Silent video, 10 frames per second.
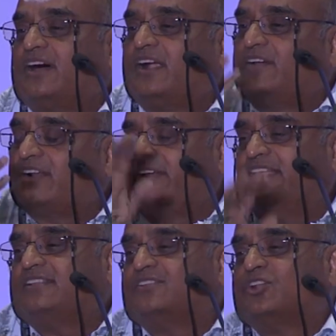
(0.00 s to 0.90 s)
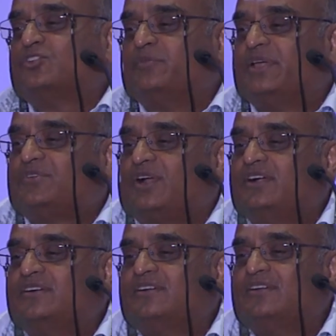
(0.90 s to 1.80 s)
card. Our death is also based
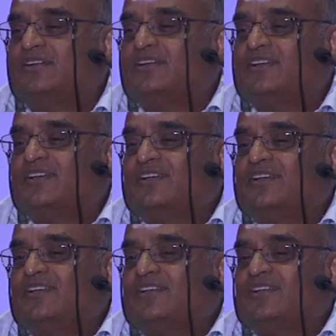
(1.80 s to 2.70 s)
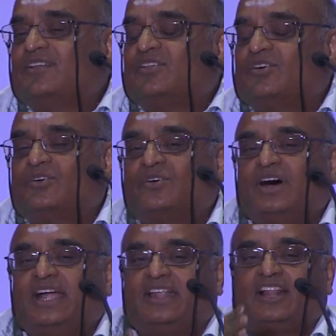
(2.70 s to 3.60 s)
on. So
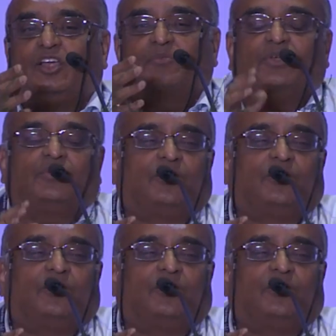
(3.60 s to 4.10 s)
I tell them, you